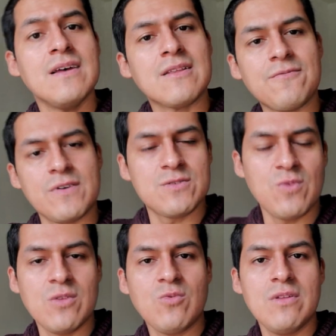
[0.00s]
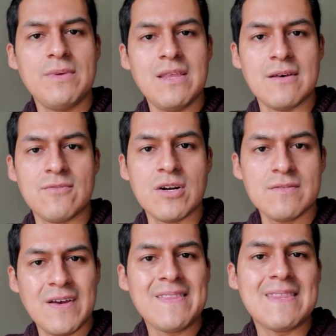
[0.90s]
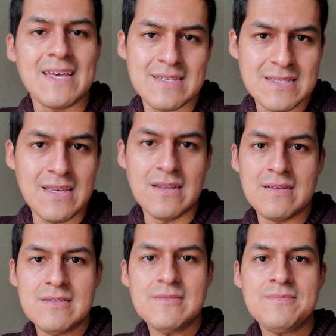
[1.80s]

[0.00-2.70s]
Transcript: The first one will be the verb decir.